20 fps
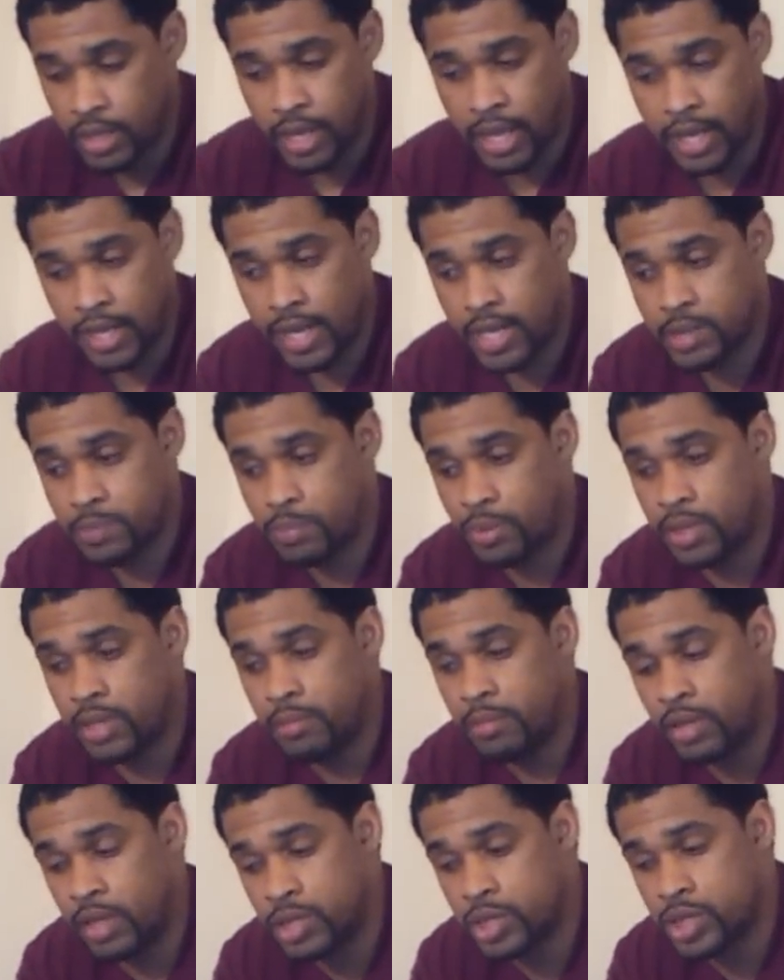And that's pretty
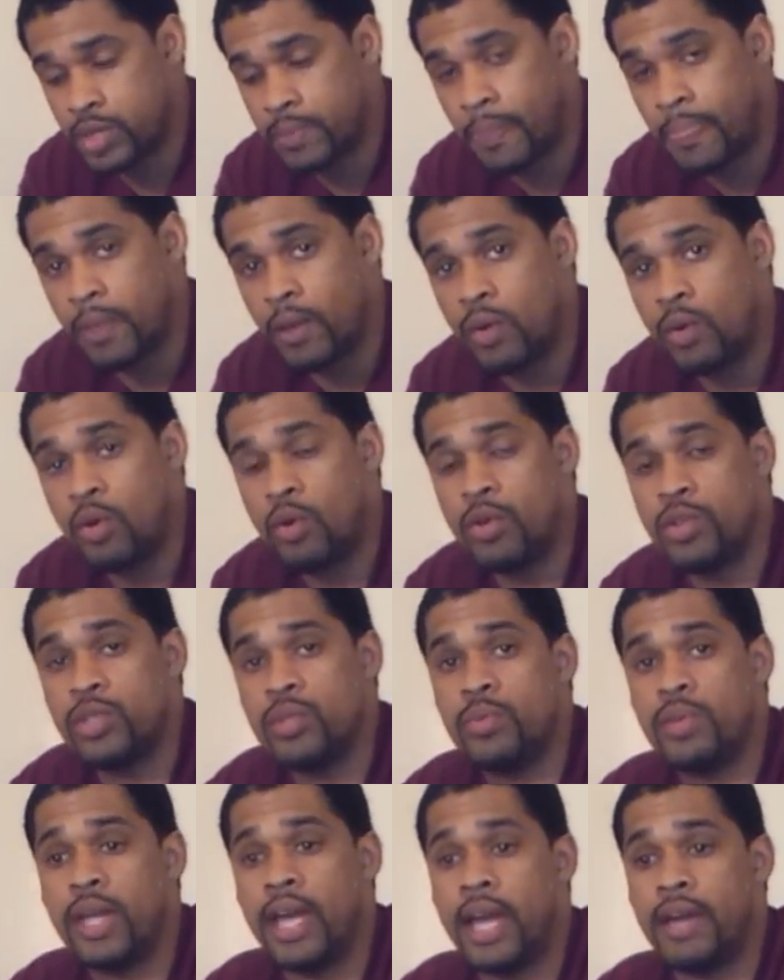much all
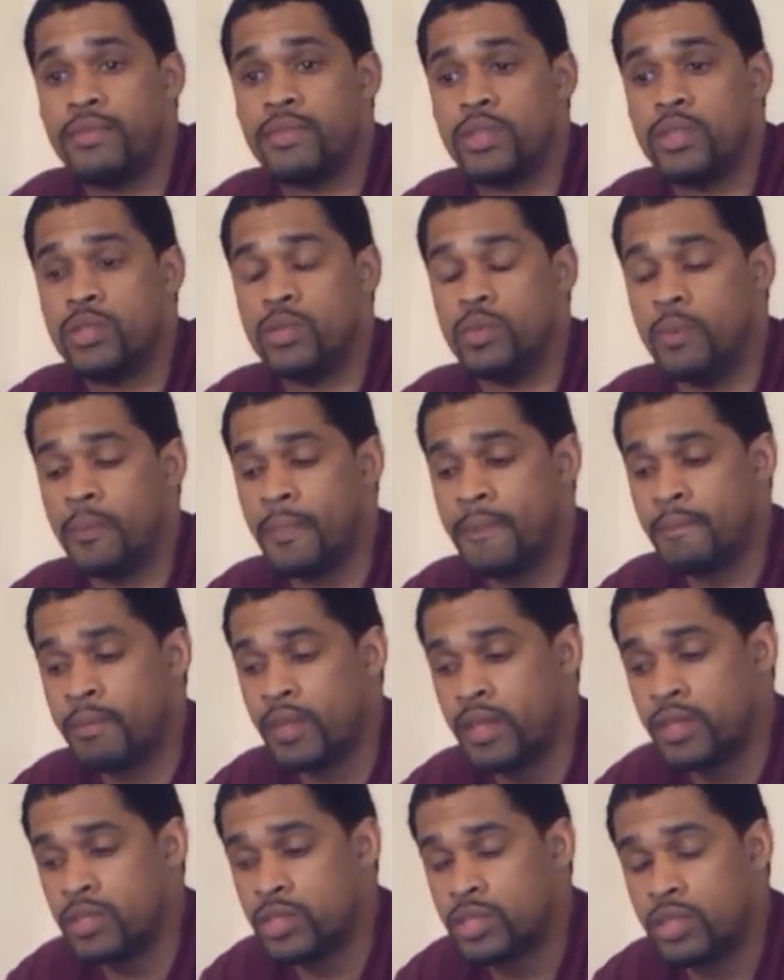you would have to do.
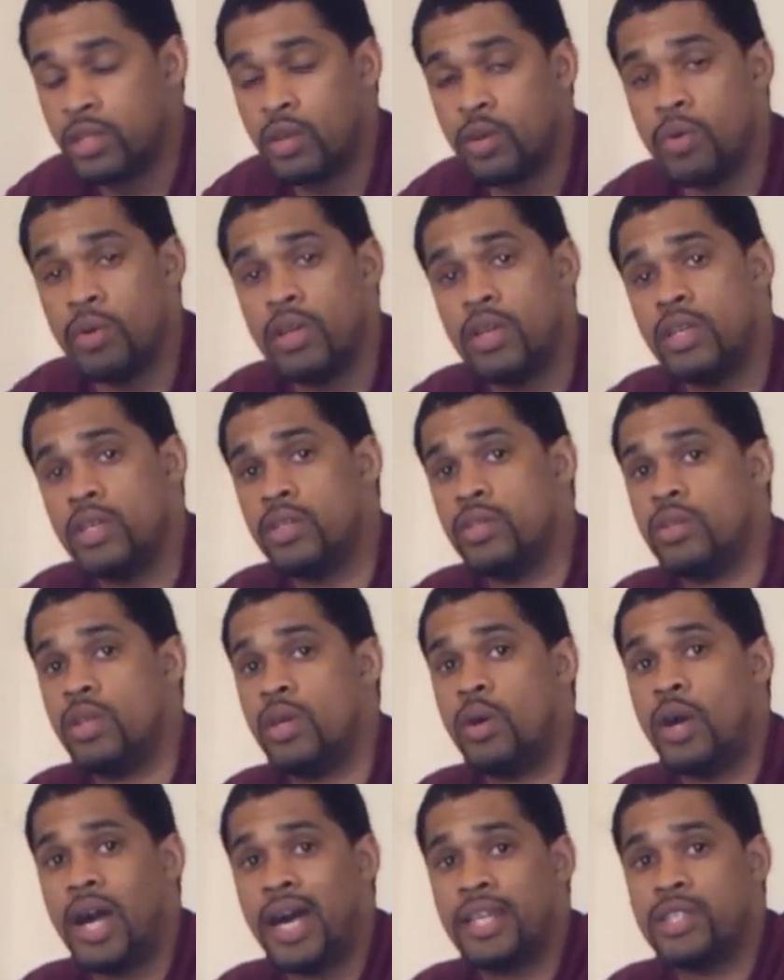So you
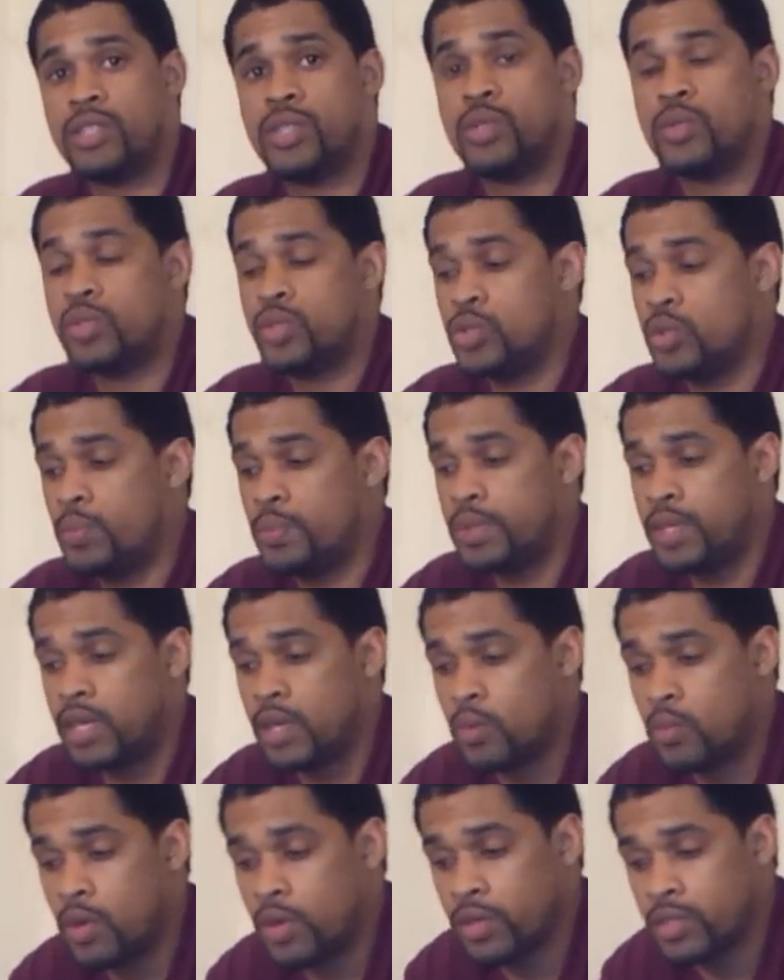know how this YouTube
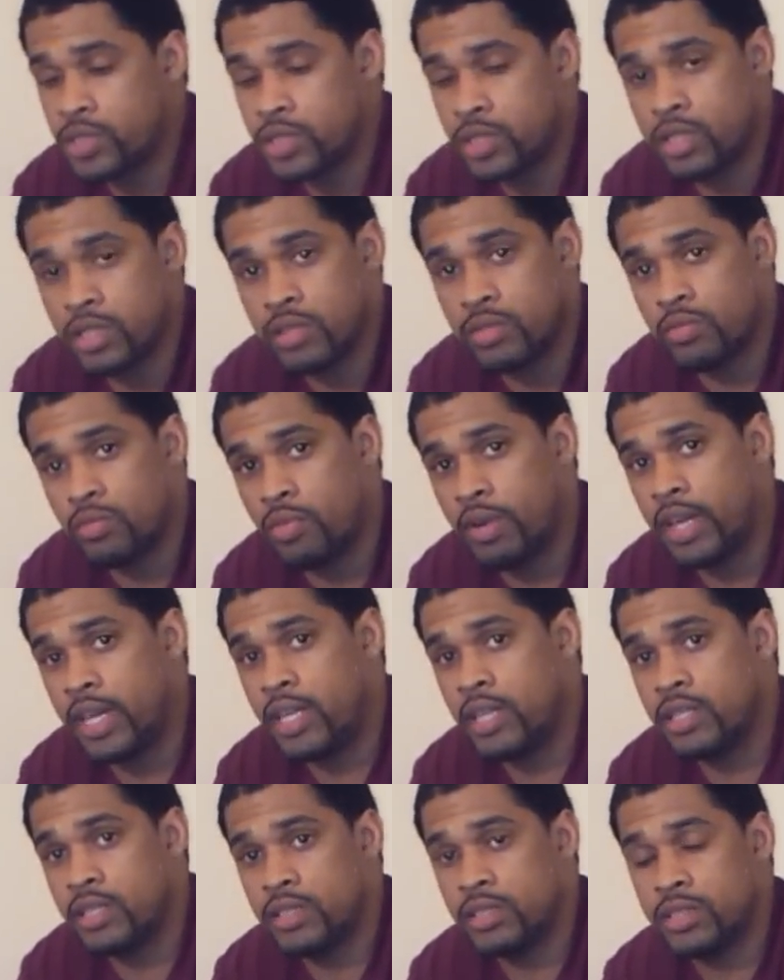thing works.
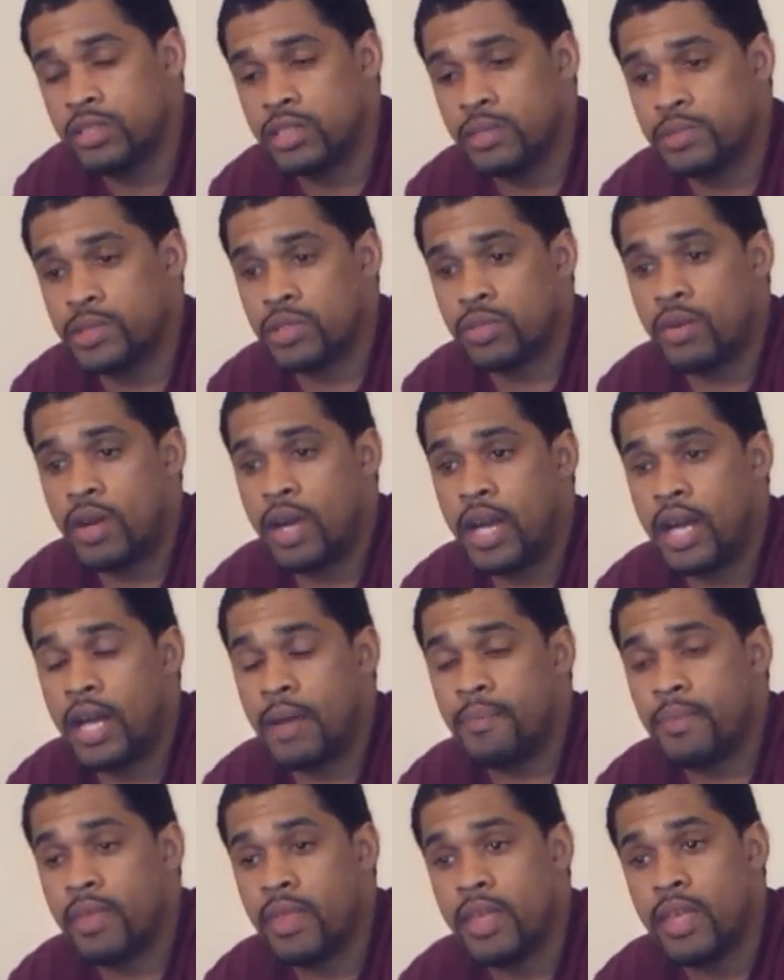Rate, subscribe.